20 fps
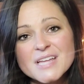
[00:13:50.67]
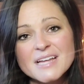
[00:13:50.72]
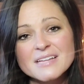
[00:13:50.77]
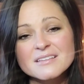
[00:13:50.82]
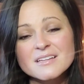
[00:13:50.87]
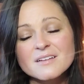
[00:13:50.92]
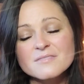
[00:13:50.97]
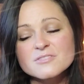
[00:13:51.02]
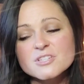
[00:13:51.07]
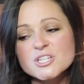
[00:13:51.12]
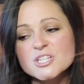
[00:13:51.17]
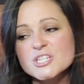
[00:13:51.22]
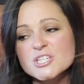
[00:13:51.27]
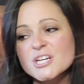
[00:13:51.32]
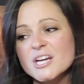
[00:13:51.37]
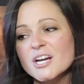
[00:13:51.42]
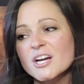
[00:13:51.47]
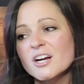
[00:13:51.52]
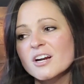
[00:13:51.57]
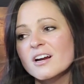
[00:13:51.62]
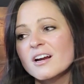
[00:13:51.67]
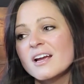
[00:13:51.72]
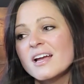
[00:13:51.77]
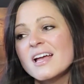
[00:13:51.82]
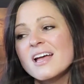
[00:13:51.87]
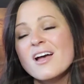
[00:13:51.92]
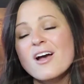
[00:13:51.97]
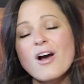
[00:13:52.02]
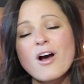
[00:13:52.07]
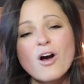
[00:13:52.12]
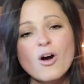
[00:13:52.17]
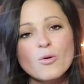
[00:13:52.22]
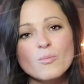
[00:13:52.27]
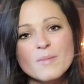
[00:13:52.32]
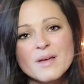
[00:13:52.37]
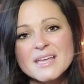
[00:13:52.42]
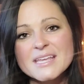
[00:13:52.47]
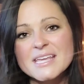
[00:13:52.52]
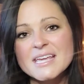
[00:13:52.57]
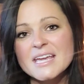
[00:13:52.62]
I love to share
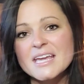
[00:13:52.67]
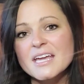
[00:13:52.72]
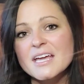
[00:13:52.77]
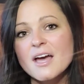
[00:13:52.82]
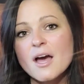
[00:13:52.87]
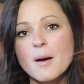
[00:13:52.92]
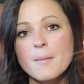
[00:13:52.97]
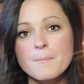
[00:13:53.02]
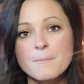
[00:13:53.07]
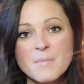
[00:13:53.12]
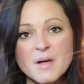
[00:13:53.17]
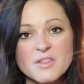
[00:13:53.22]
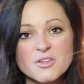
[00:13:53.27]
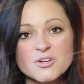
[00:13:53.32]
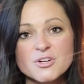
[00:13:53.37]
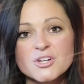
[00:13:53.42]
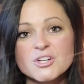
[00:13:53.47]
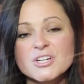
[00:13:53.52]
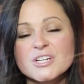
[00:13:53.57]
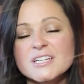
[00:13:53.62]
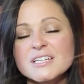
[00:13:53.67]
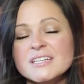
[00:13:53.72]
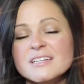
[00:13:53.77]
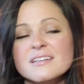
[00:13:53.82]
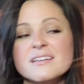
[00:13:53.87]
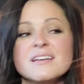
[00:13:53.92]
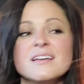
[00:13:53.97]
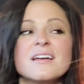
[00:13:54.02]
homemaking, motherhood,